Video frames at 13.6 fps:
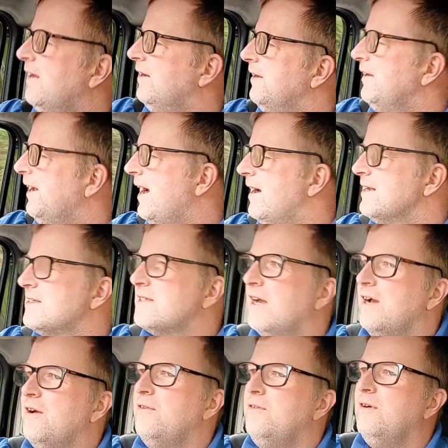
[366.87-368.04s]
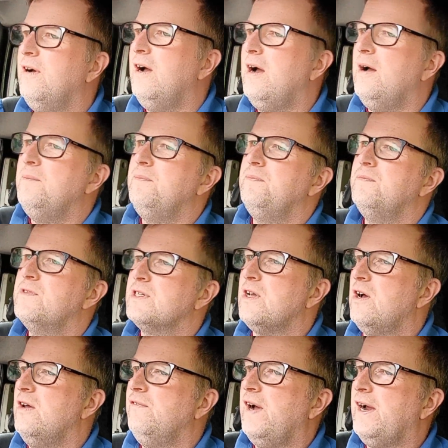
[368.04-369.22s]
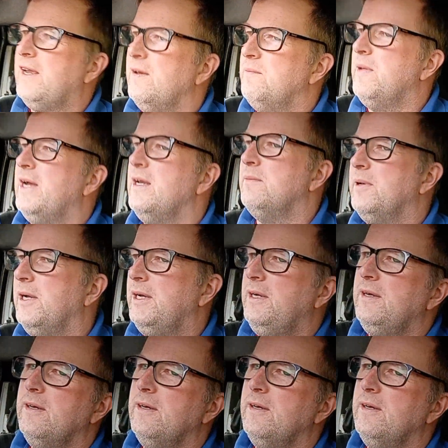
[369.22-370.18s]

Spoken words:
Yeah, so Skyvacing maybe